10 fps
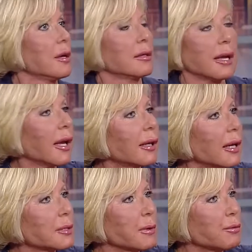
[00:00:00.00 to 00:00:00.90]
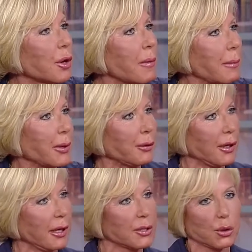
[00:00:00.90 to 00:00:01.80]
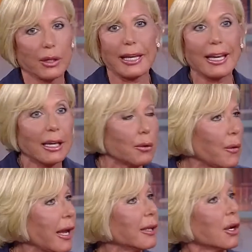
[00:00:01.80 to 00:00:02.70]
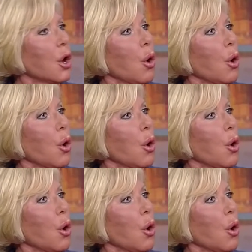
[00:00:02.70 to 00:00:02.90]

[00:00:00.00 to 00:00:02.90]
the headaches before my periods, or gaining weight,